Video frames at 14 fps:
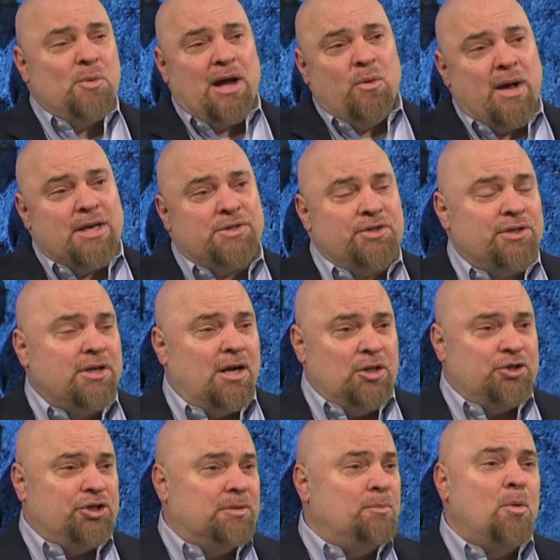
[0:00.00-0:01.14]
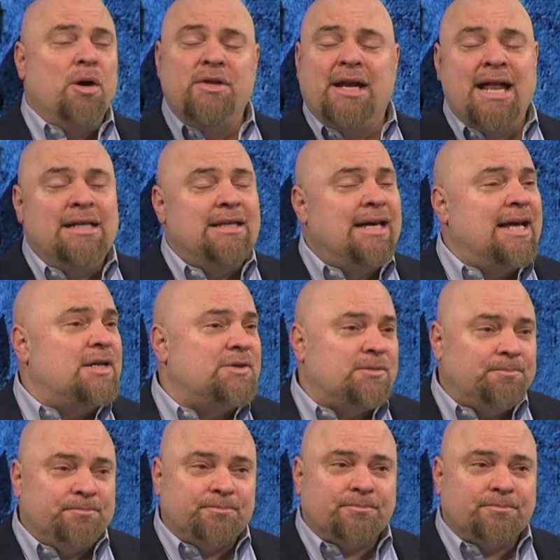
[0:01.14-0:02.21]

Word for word: why Western culture, more than anything else,